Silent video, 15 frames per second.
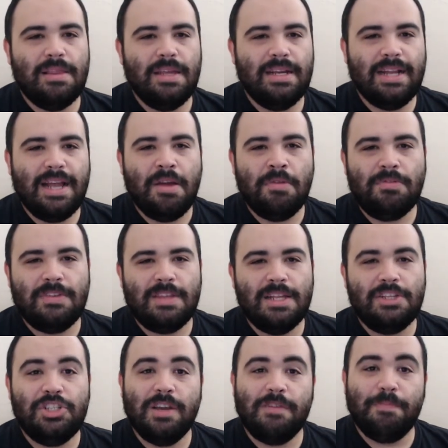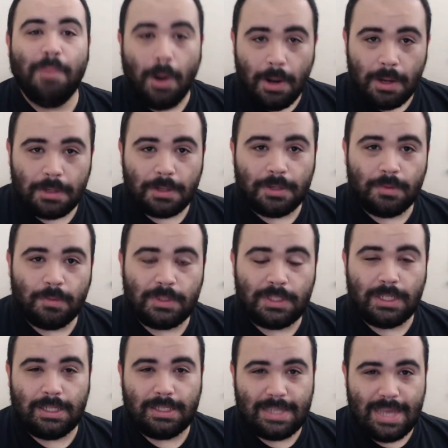they announced that Jeff Parker was
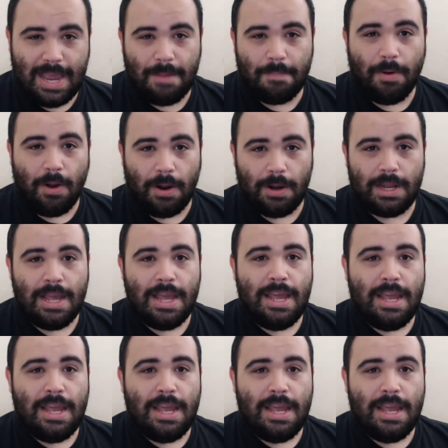going to take part